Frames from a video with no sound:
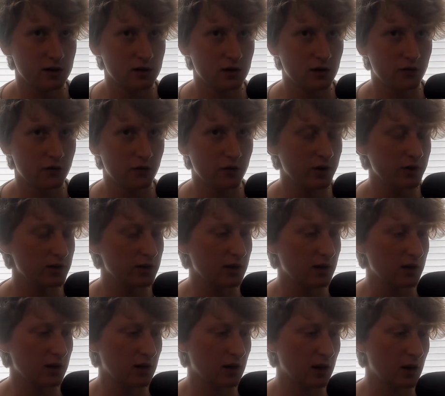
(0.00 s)
avoid
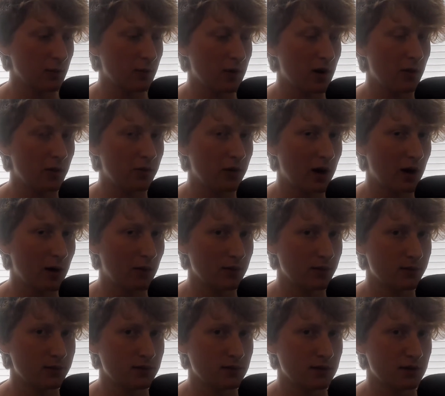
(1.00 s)
thinking about
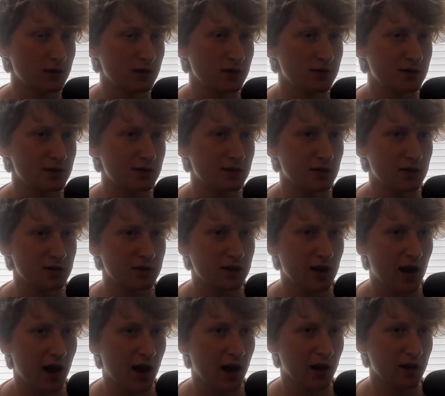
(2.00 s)
problems because it's a
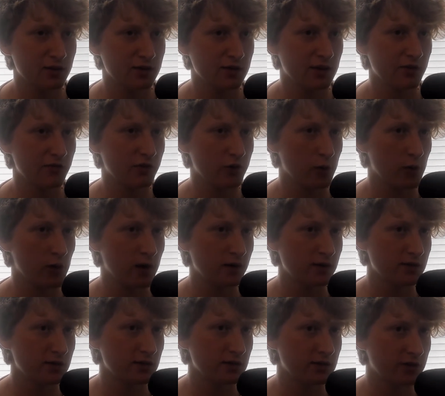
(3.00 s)
task. It
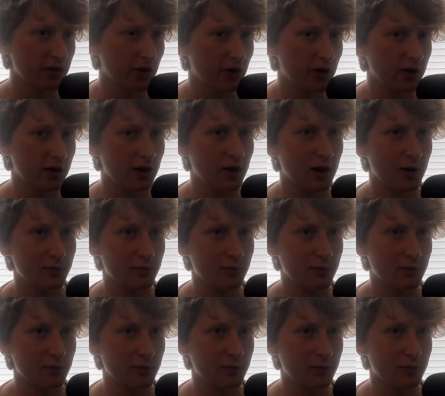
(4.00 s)
requires thought.